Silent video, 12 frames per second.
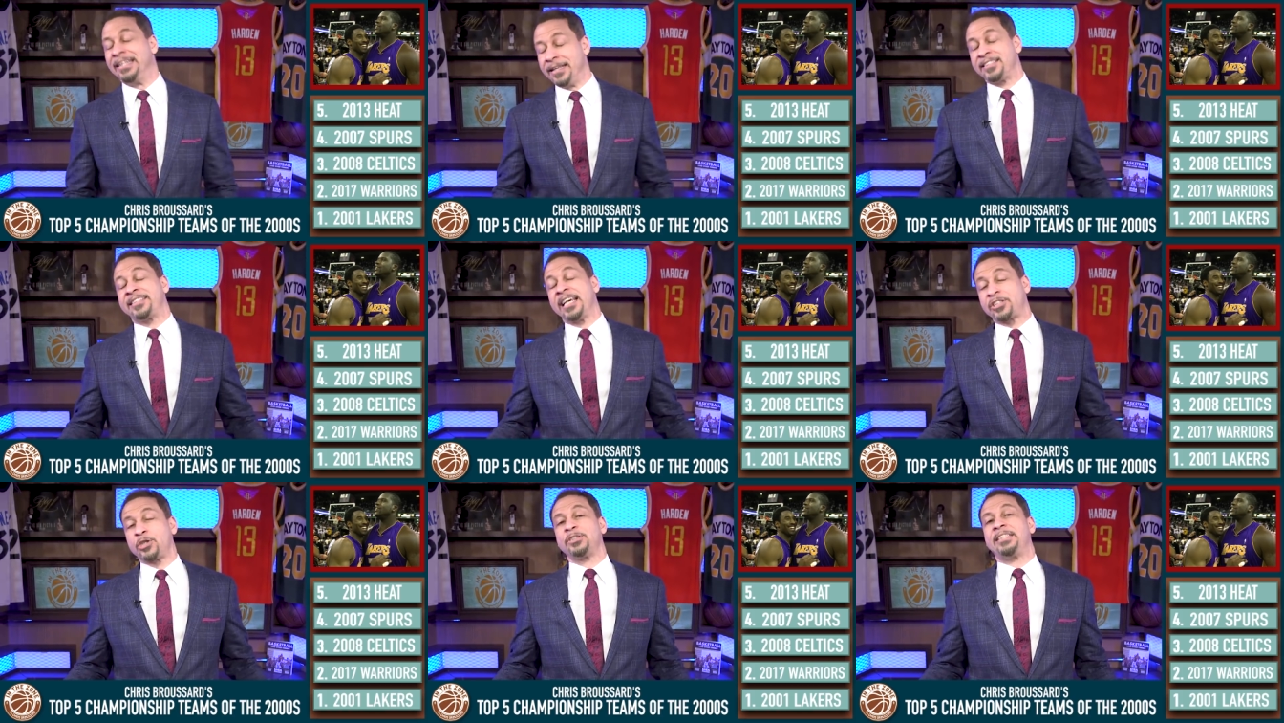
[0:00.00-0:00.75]
The
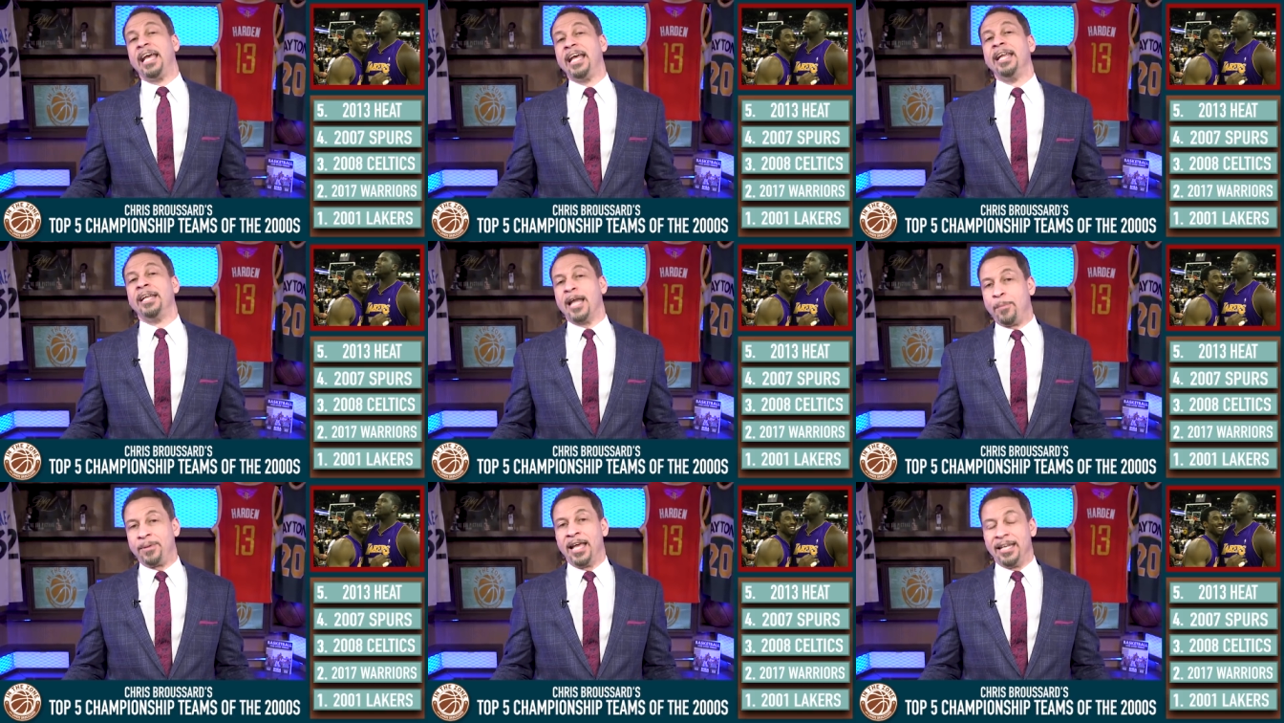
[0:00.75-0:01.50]
Sixers did end
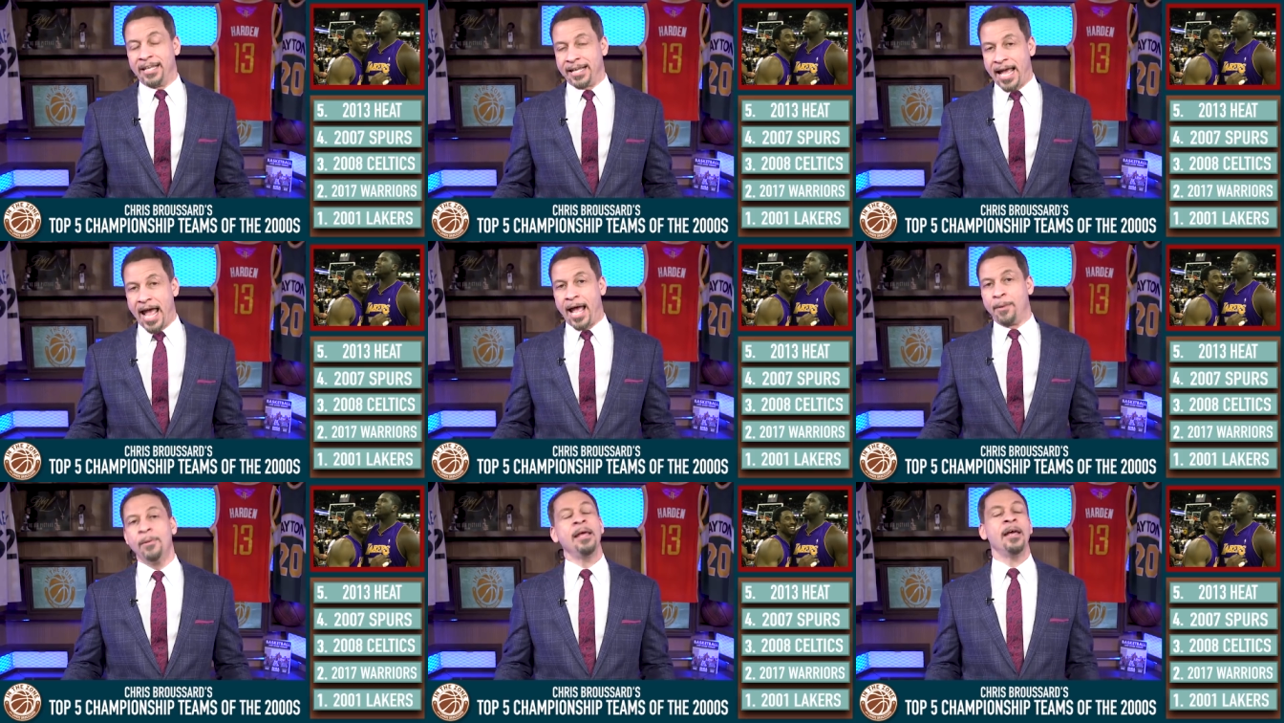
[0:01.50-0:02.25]
up getting the
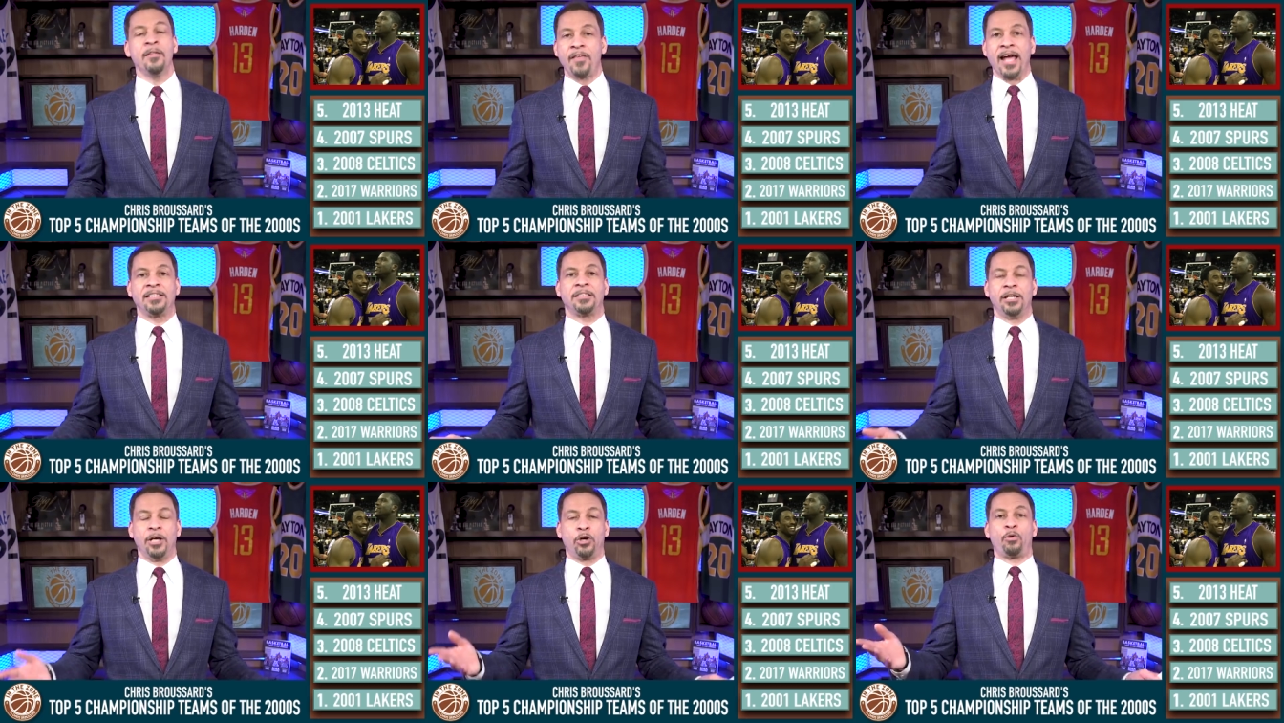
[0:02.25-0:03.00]
game thanks
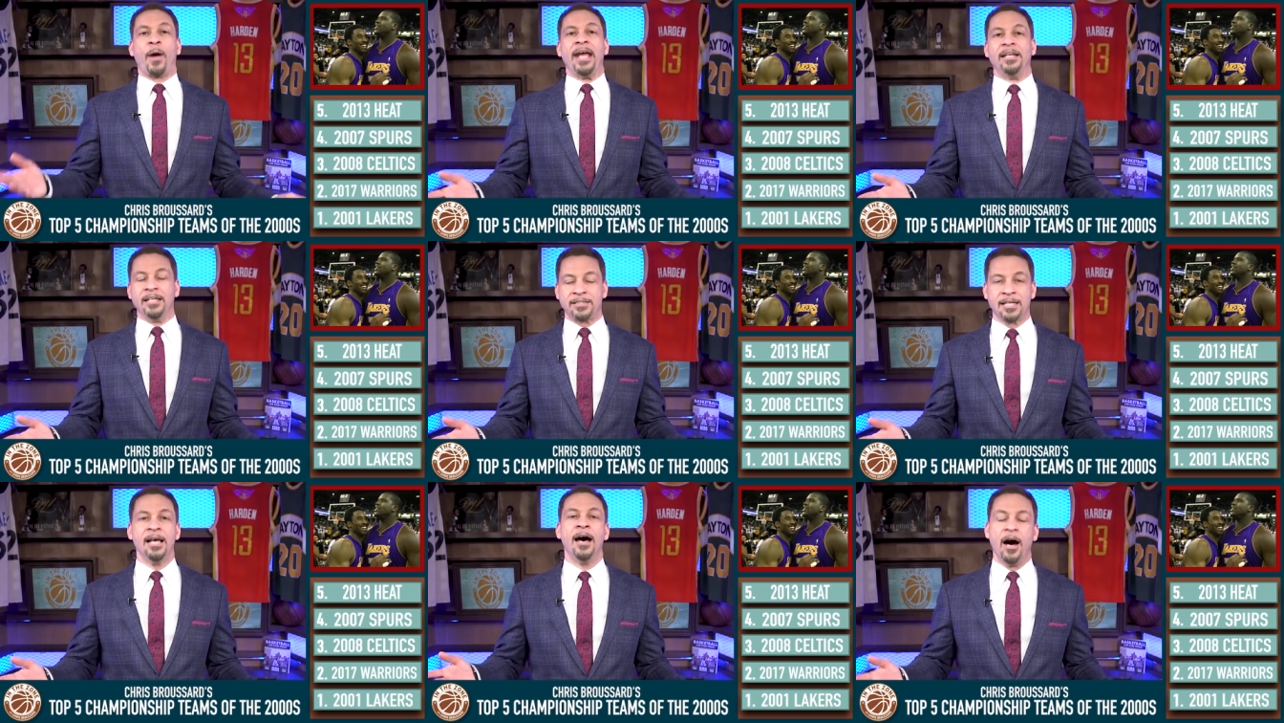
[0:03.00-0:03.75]
to the
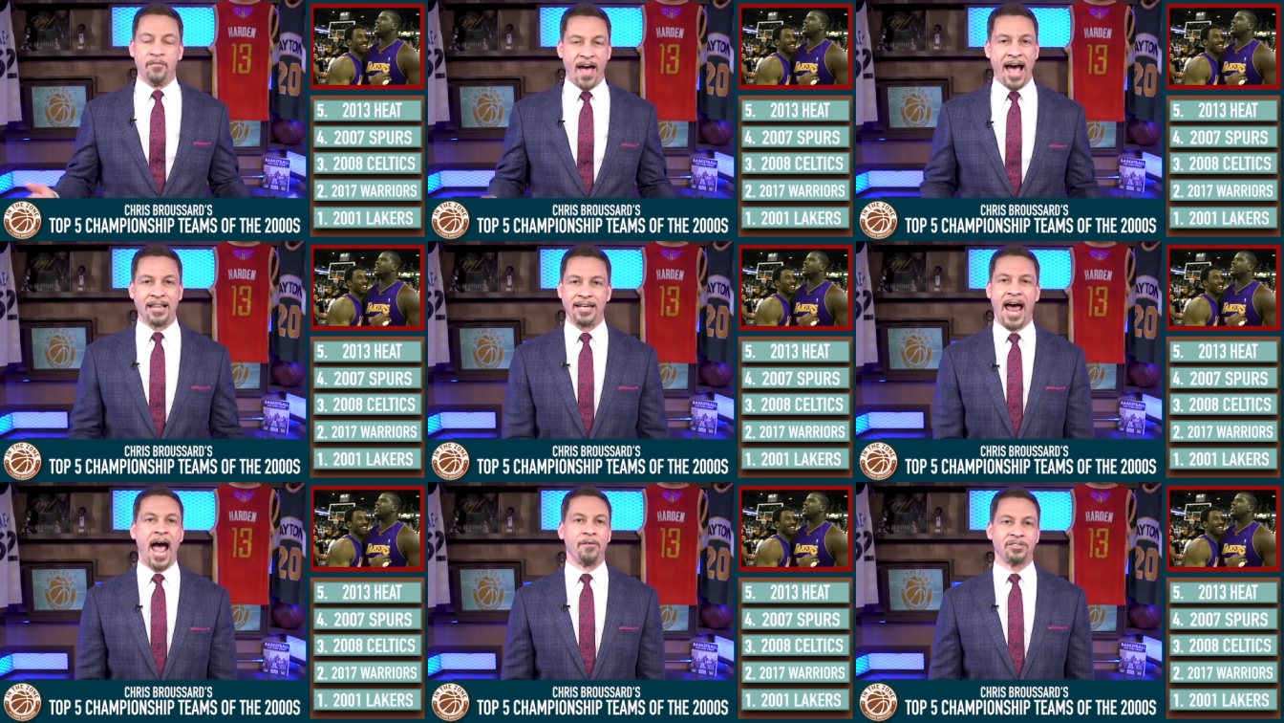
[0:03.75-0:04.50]
greatness of
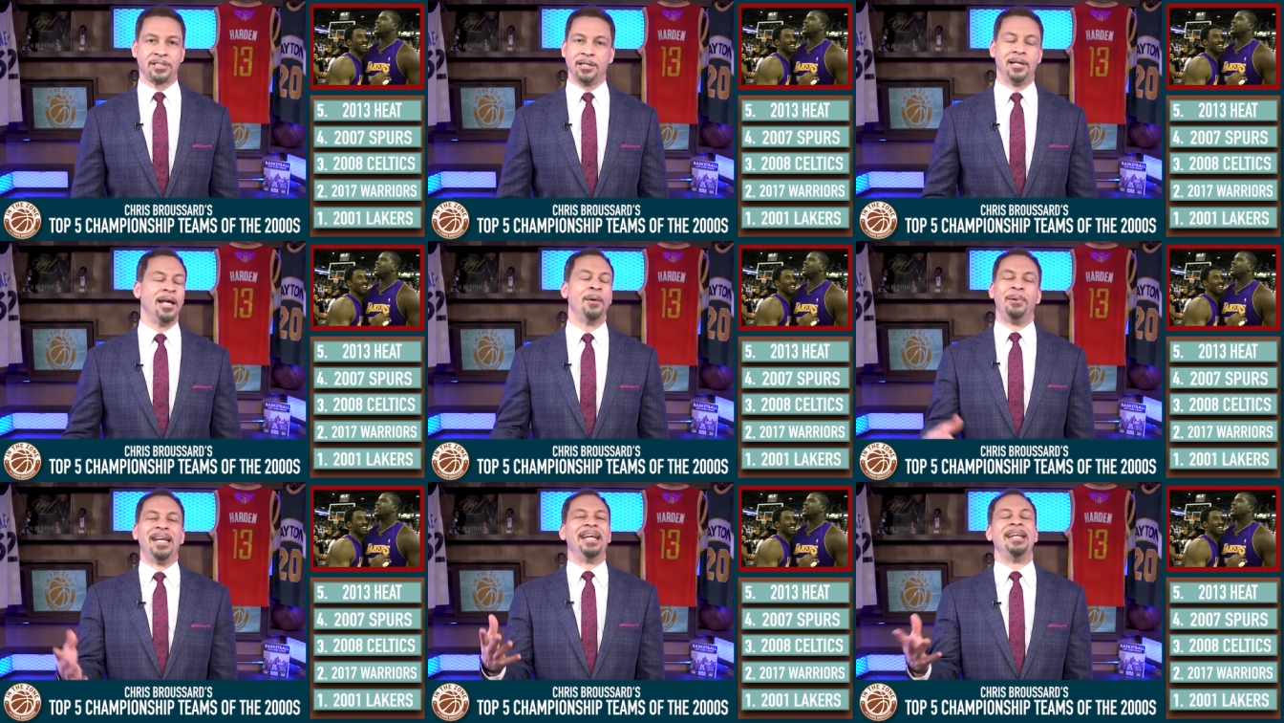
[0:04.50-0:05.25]
Allen Iverson,
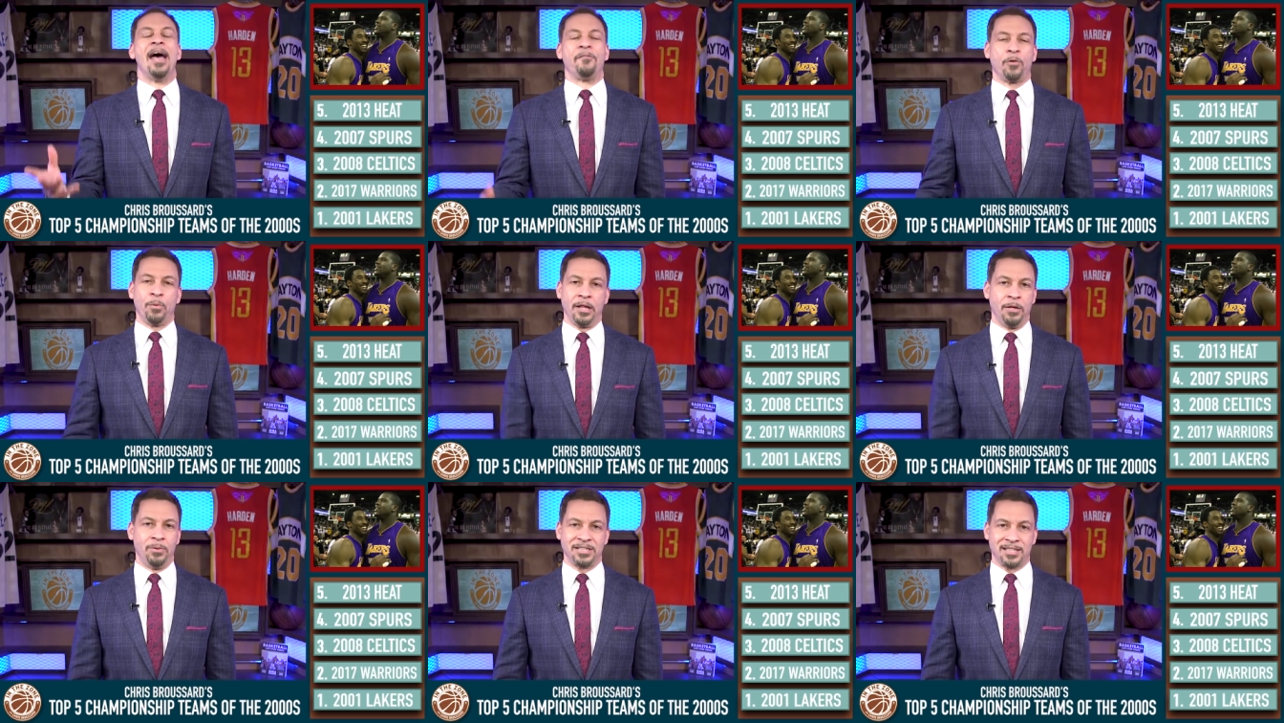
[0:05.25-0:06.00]
but it never
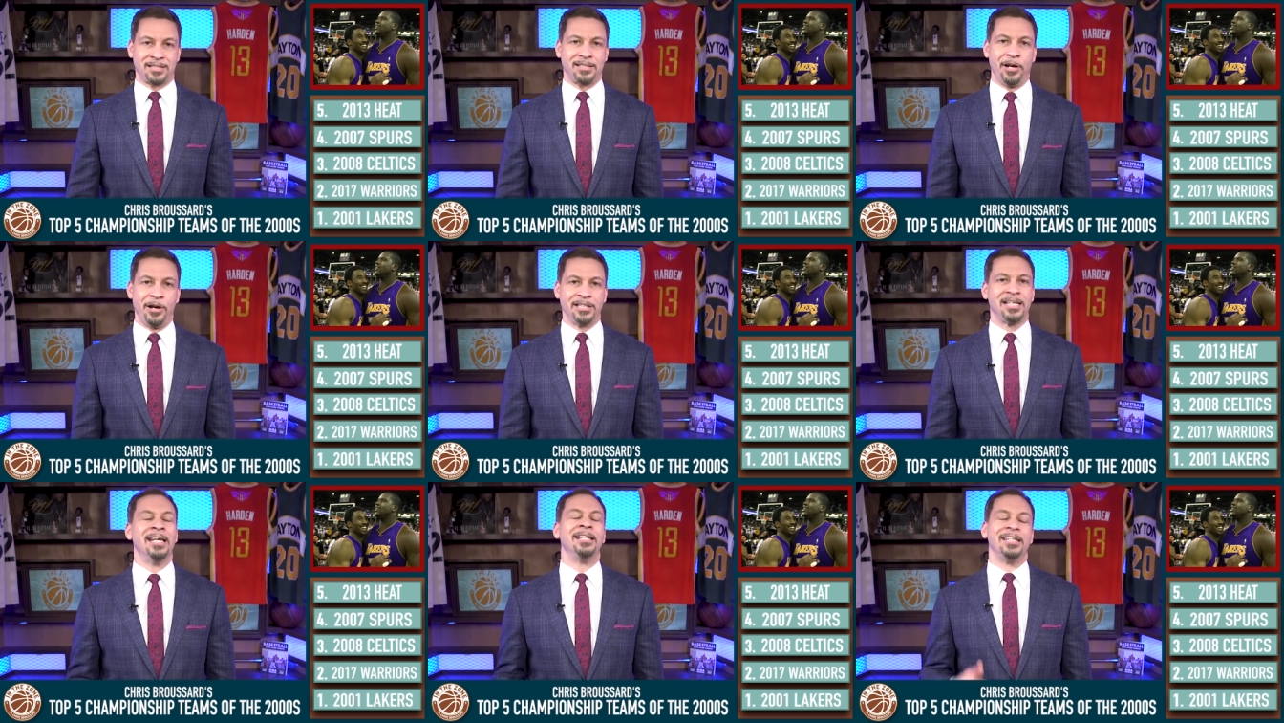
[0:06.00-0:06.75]
really was a series.